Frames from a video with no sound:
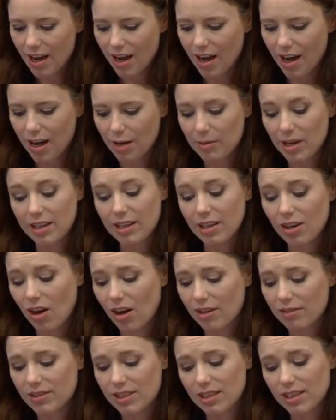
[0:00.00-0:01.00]
And then
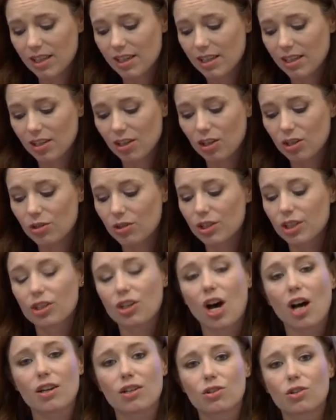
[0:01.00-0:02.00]
often that it included
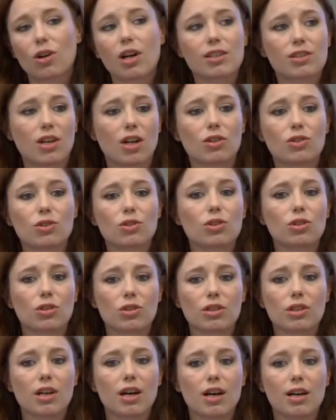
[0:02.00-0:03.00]

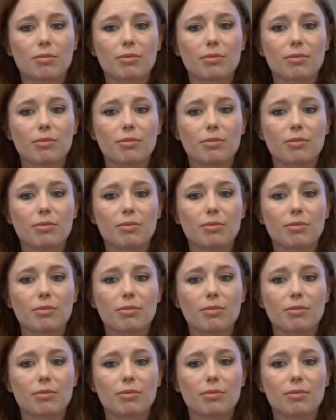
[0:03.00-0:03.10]
cross-cultural